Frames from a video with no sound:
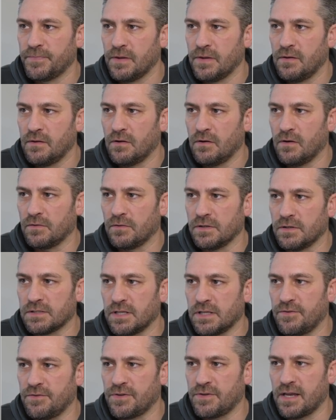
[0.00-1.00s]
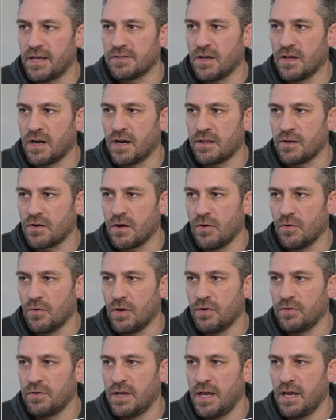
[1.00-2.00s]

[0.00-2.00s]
on this left-hand side of the colon.